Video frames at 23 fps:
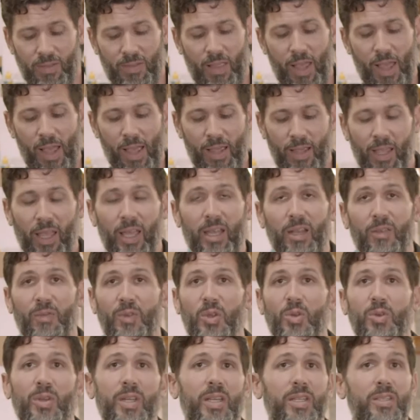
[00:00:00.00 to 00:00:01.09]
that, and if
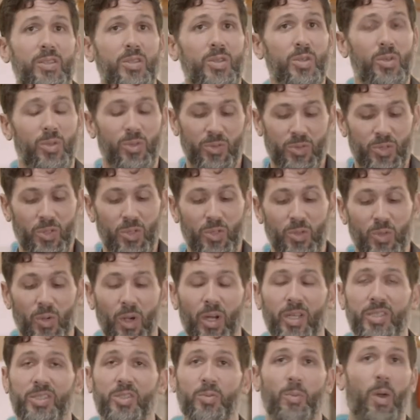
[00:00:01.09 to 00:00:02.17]
you need to do
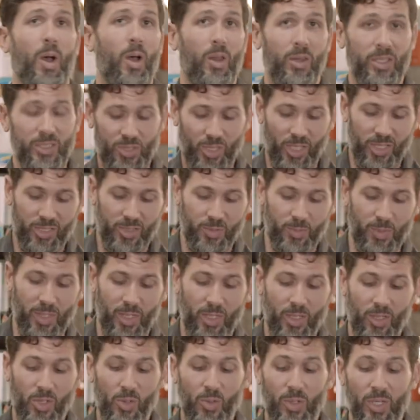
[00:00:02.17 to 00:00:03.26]
a small
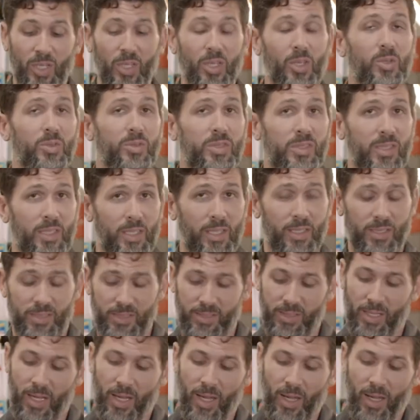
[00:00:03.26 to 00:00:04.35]
adjustment, you can use this